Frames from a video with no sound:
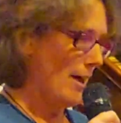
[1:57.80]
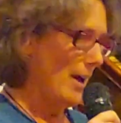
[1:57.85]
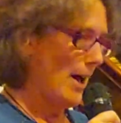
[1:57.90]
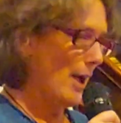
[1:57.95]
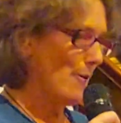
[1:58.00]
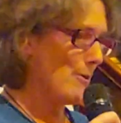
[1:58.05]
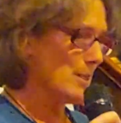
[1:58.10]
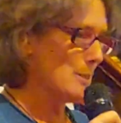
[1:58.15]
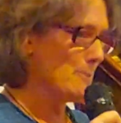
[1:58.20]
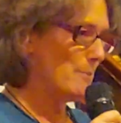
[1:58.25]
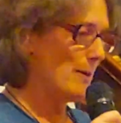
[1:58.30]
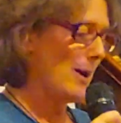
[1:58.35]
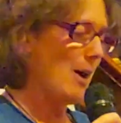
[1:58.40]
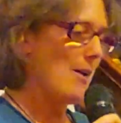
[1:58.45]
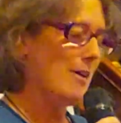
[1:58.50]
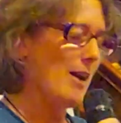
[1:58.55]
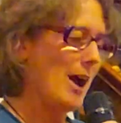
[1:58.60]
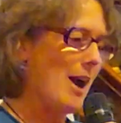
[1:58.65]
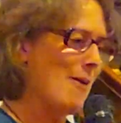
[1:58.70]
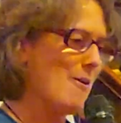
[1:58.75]
how
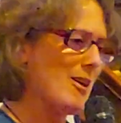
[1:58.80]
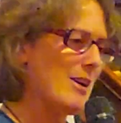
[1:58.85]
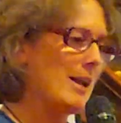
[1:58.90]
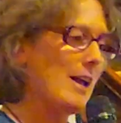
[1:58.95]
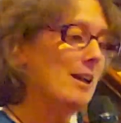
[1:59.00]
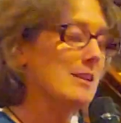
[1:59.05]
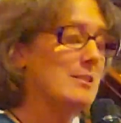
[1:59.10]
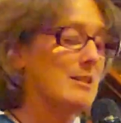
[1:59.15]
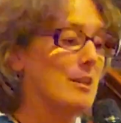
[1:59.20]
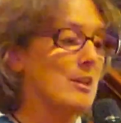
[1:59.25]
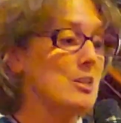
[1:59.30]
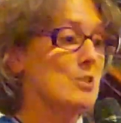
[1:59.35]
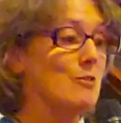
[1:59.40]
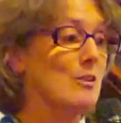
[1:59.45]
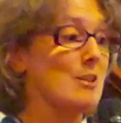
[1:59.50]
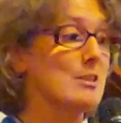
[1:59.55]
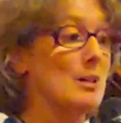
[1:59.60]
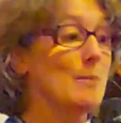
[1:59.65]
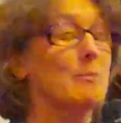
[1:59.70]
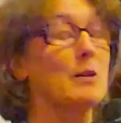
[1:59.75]
our Celtic
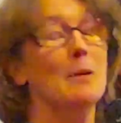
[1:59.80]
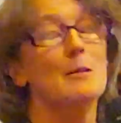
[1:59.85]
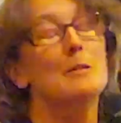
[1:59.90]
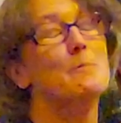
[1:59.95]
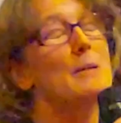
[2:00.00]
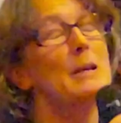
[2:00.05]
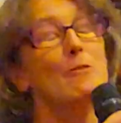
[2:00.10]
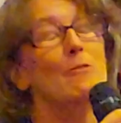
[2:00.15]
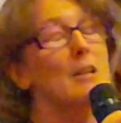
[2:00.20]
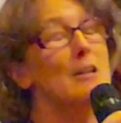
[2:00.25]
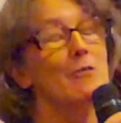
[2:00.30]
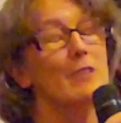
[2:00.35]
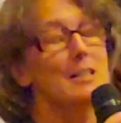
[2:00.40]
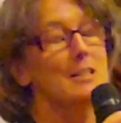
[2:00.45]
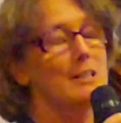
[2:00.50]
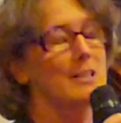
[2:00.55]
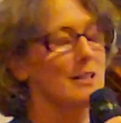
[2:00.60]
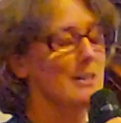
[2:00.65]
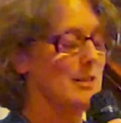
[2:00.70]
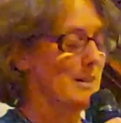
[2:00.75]
history has sometimes been
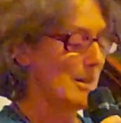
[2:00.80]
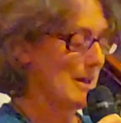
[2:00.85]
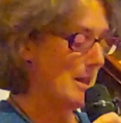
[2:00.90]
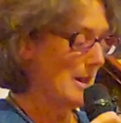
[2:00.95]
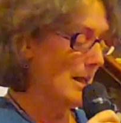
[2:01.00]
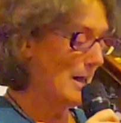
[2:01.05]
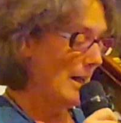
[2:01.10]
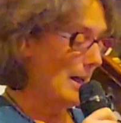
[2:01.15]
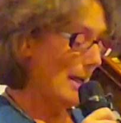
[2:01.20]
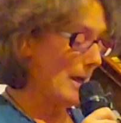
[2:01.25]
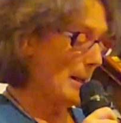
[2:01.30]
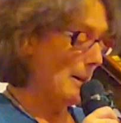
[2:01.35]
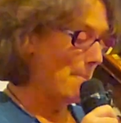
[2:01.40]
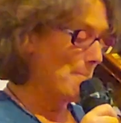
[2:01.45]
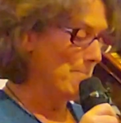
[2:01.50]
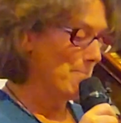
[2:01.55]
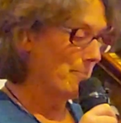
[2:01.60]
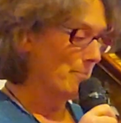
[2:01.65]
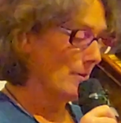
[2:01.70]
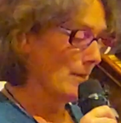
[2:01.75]
rewritten.
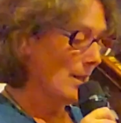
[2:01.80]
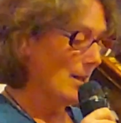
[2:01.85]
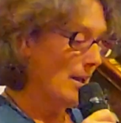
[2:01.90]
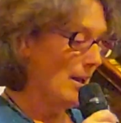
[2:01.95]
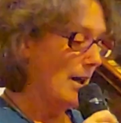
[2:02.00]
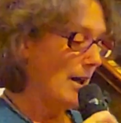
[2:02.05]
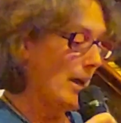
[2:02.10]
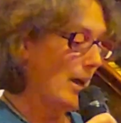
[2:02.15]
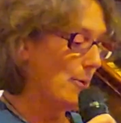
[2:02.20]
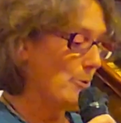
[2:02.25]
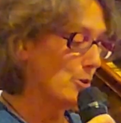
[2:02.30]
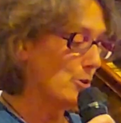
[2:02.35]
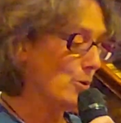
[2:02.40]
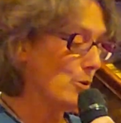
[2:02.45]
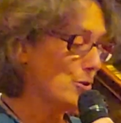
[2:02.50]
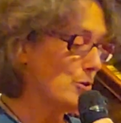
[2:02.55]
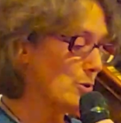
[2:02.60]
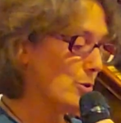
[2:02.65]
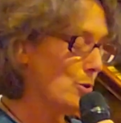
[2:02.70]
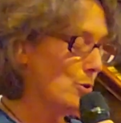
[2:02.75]
I would
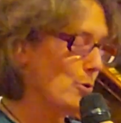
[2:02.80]
also